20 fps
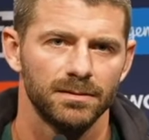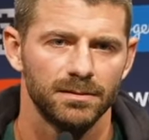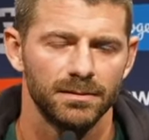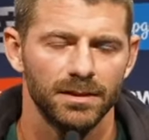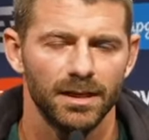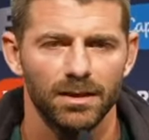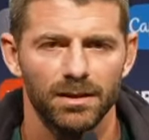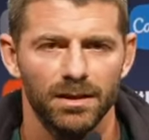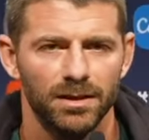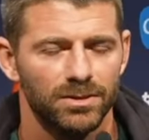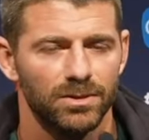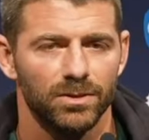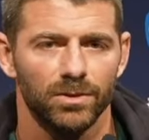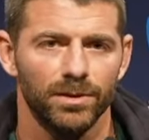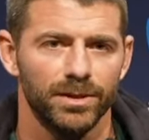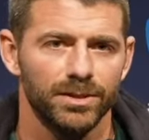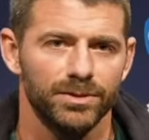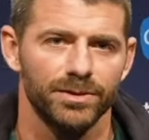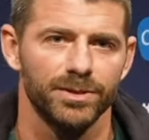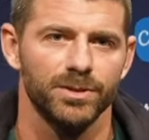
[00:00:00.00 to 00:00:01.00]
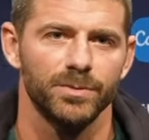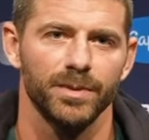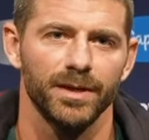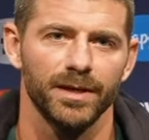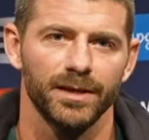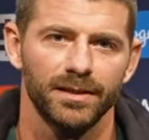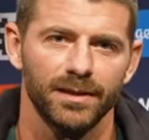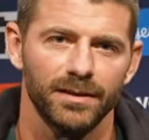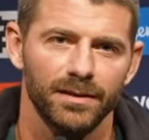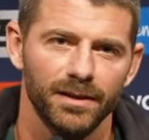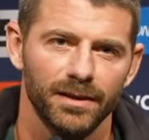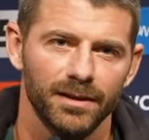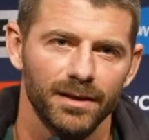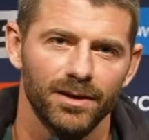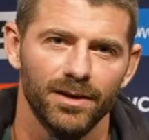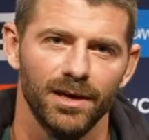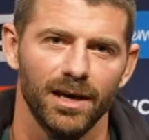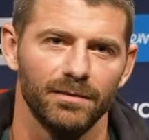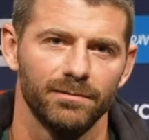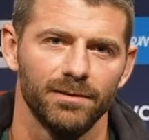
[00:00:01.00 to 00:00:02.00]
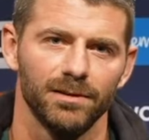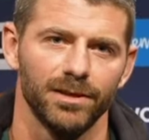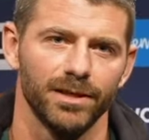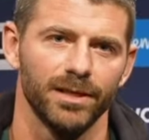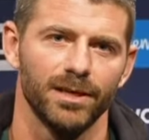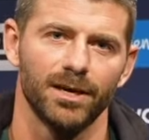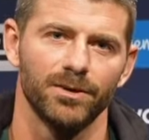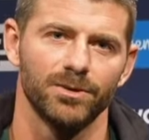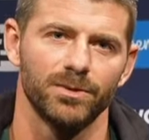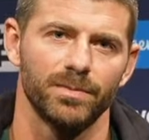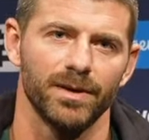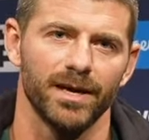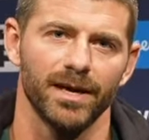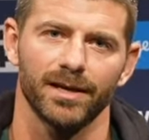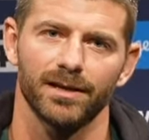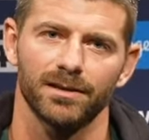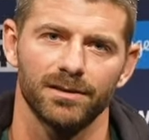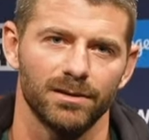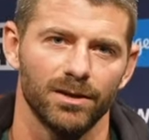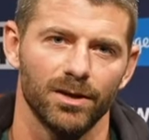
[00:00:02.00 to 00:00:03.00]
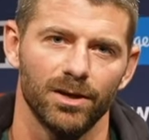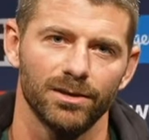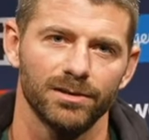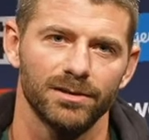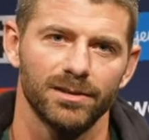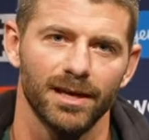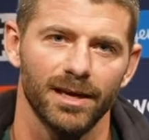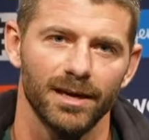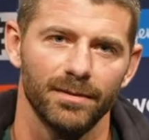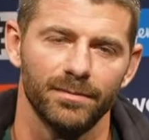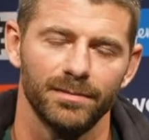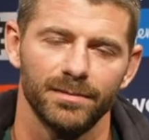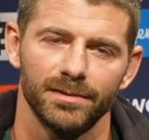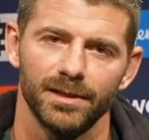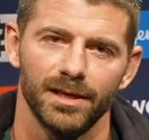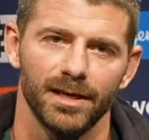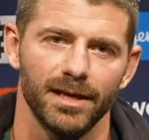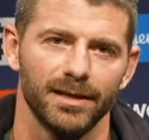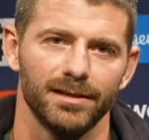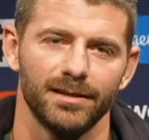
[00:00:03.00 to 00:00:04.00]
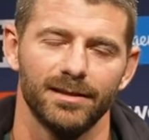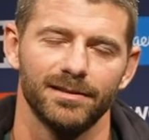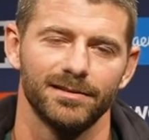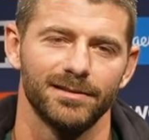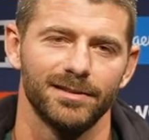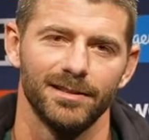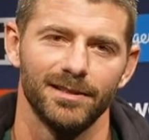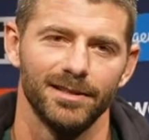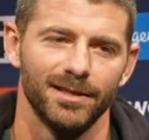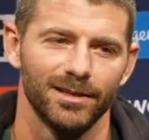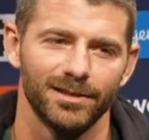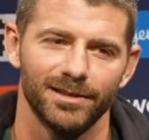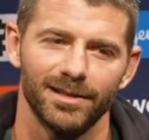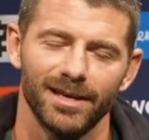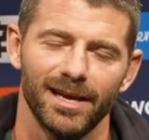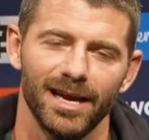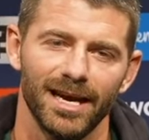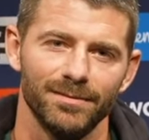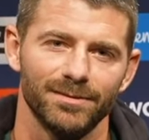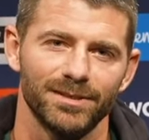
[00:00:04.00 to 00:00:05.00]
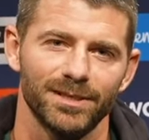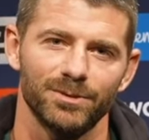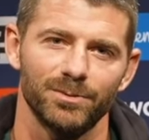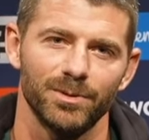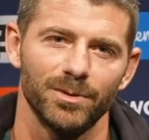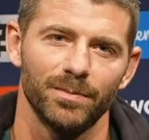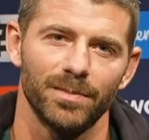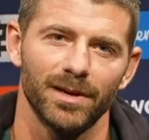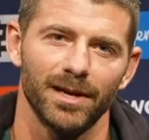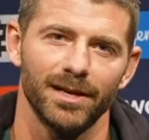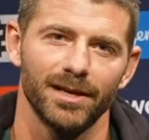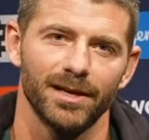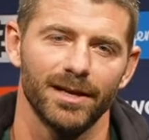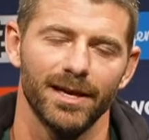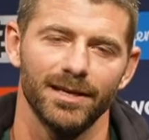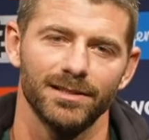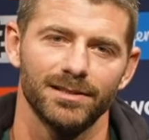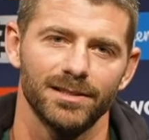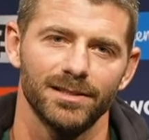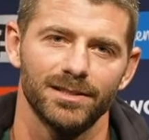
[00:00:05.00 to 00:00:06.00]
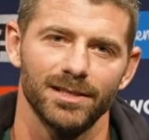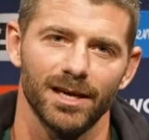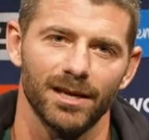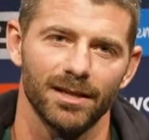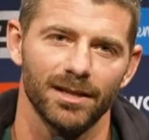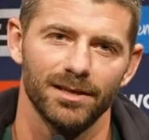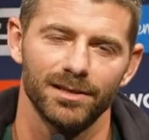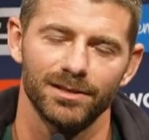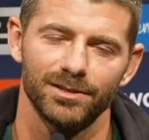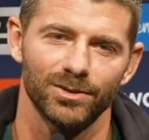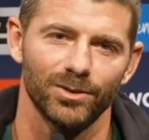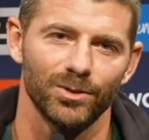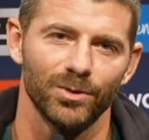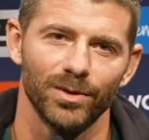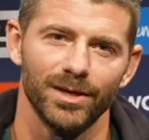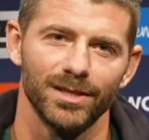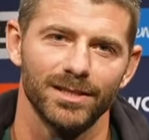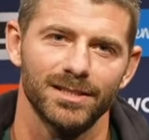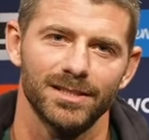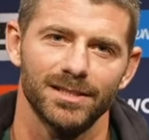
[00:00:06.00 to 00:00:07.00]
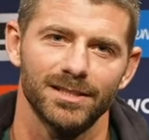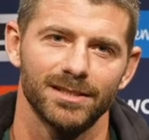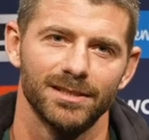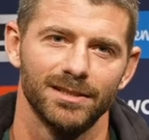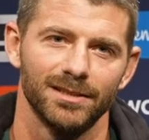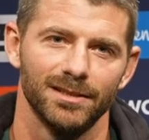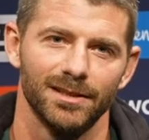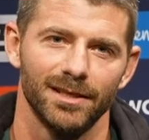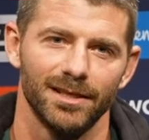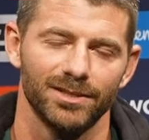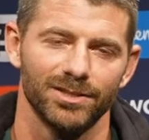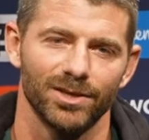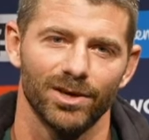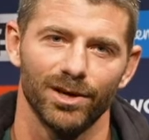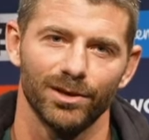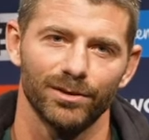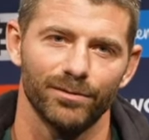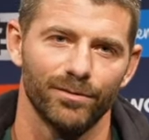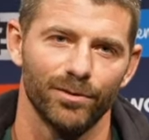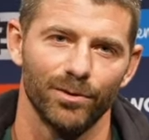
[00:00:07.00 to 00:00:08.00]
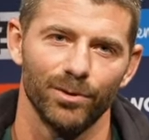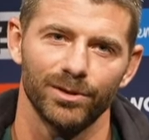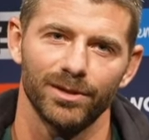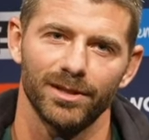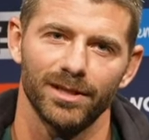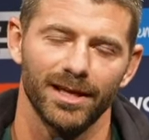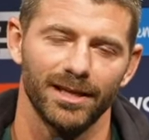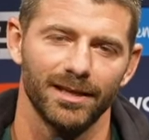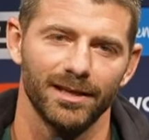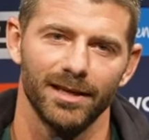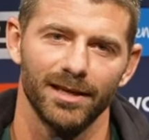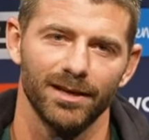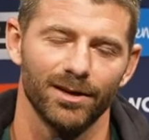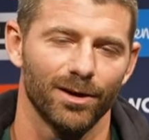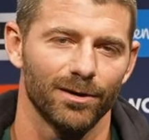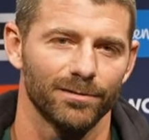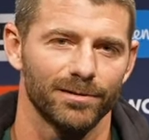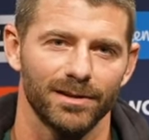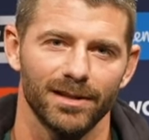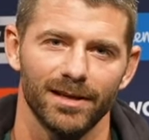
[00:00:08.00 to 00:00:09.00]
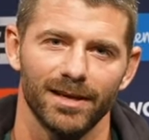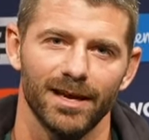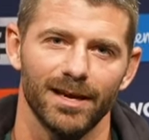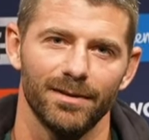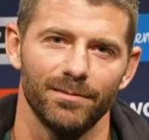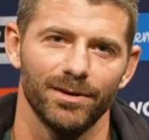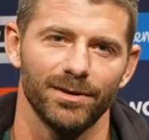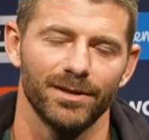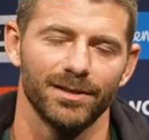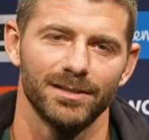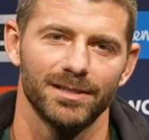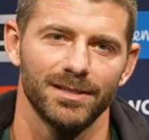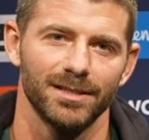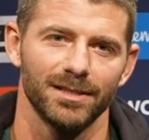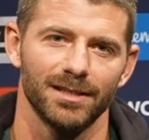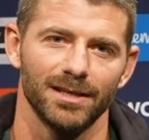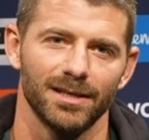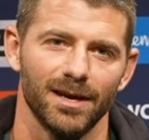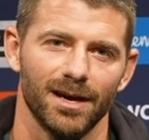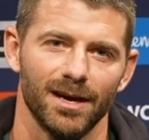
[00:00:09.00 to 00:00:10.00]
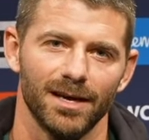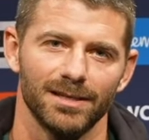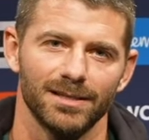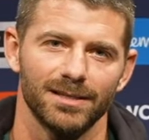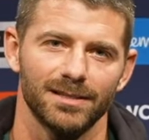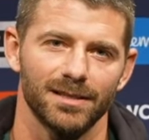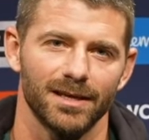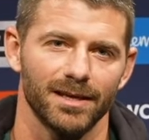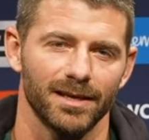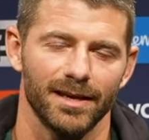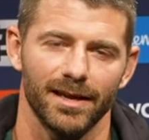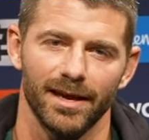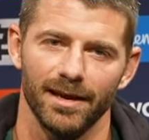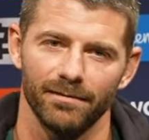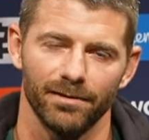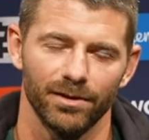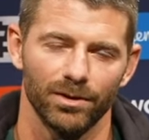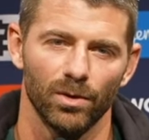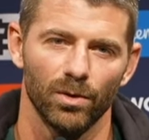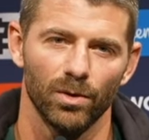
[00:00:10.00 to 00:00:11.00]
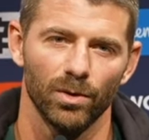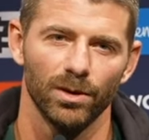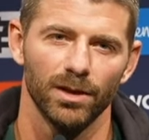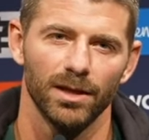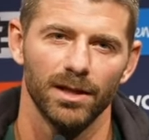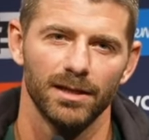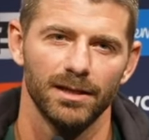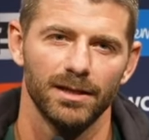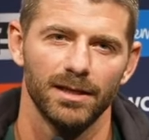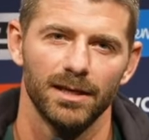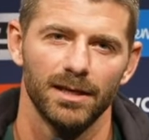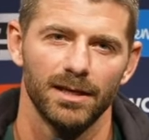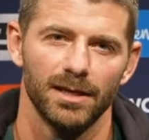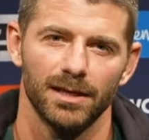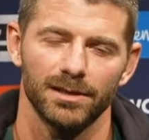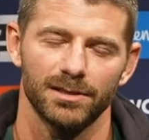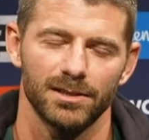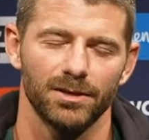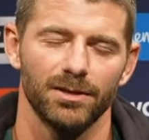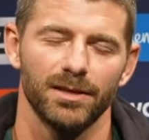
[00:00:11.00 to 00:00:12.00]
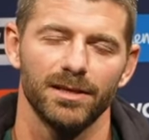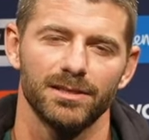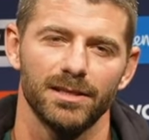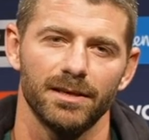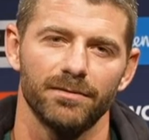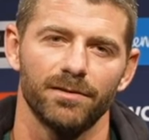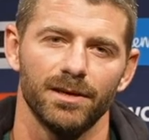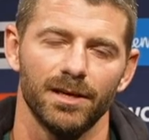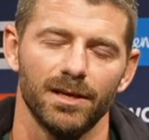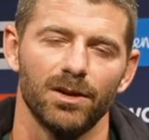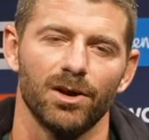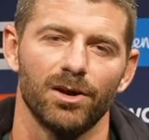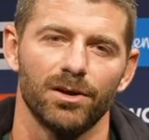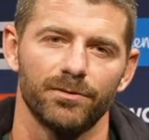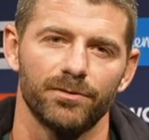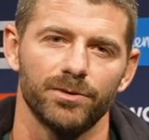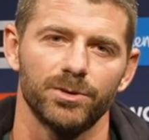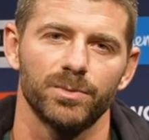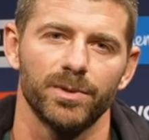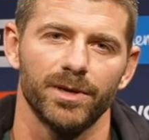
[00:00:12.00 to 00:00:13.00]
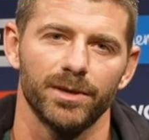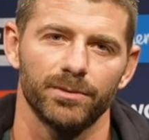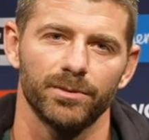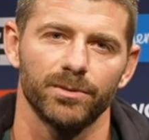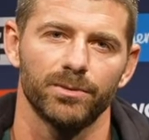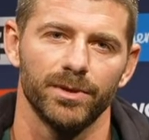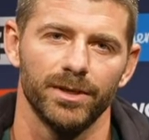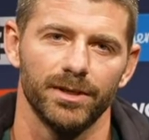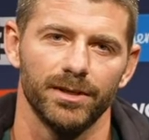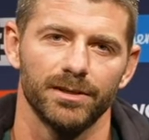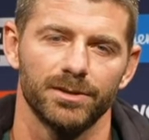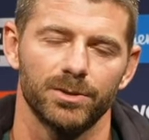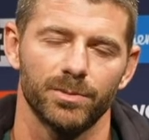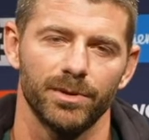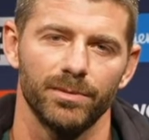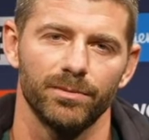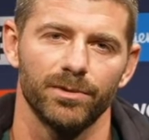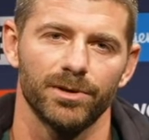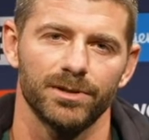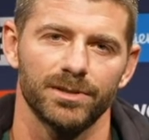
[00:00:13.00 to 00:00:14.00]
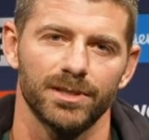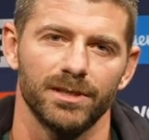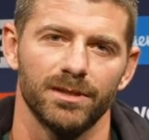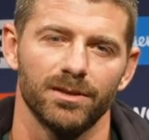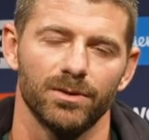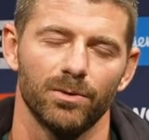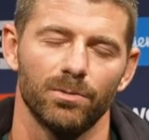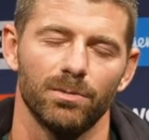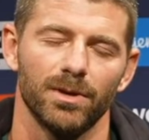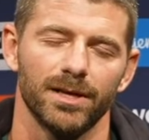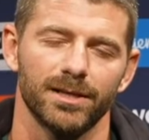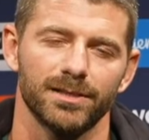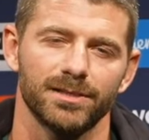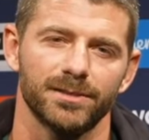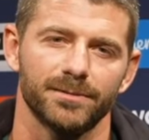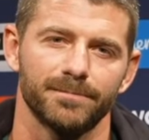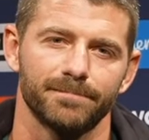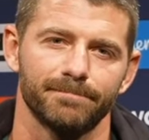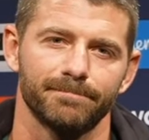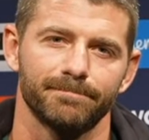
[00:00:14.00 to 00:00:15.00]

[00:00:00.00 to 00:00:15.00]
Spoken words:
No, there's always respect. I think the rivalry goes back a long time, and the games that's been played against each other is always, it's hard fought, and then after the game you can see the guys, they gave it all. So there's definitely a lot of respect between Springboks and the All Blacks.